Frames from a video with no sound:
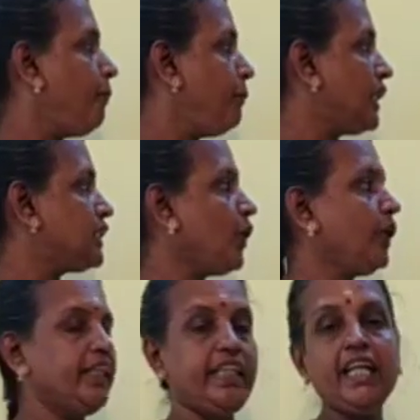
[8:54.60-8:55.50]

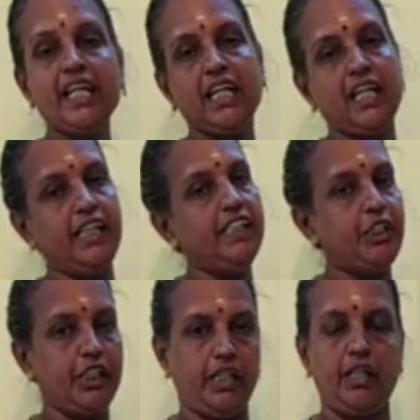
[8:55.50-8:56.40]
Mesolithic
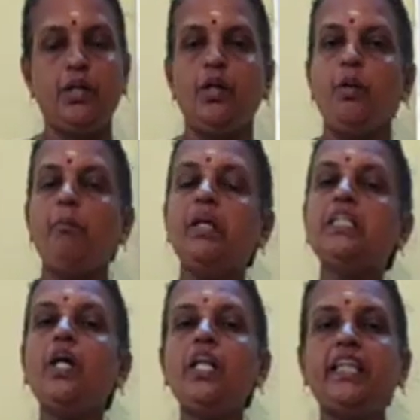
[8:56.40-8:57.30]
culture.
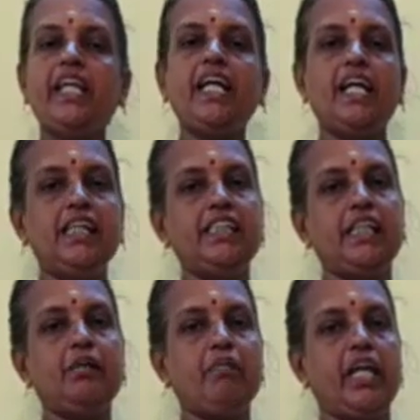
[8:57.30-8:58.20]
Mesolithic
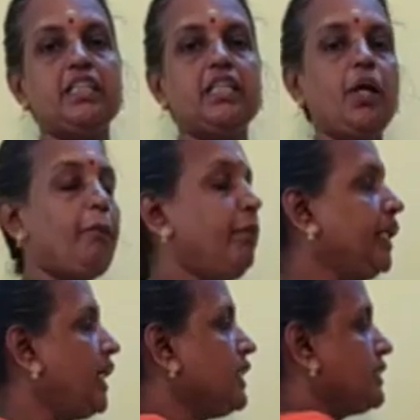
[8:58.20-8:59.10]
culture means
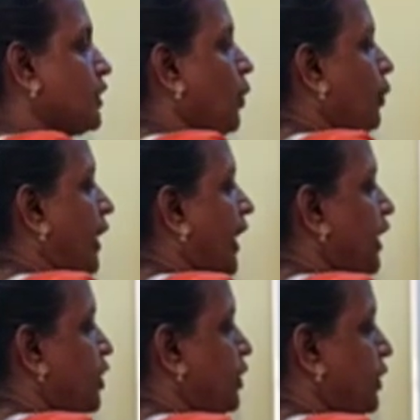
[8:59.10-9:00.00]
Middle Stone
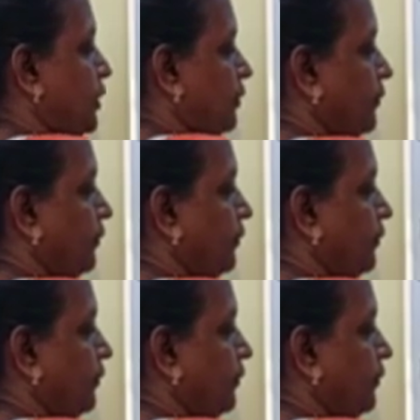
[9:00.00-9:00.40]
Age.